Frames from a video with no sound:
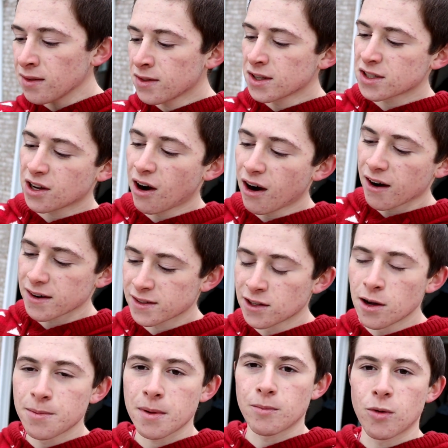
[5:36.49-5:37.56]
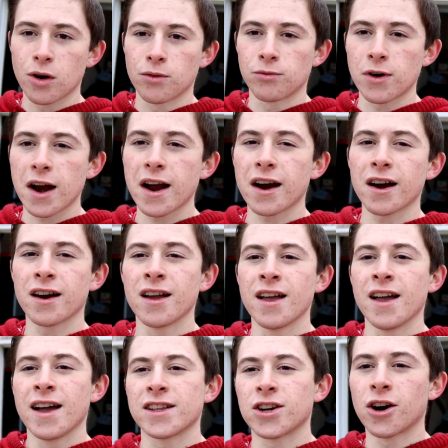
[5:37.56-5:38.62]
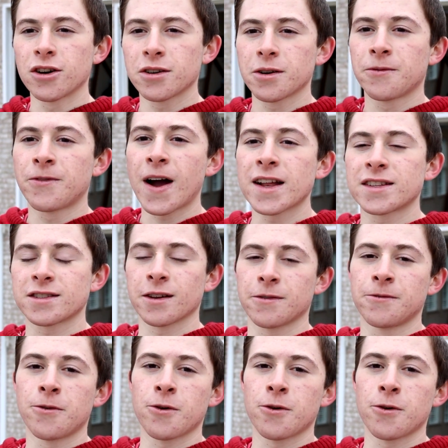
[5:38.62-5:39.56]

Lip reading: This car is a little bit more rare, it's harder to find stuff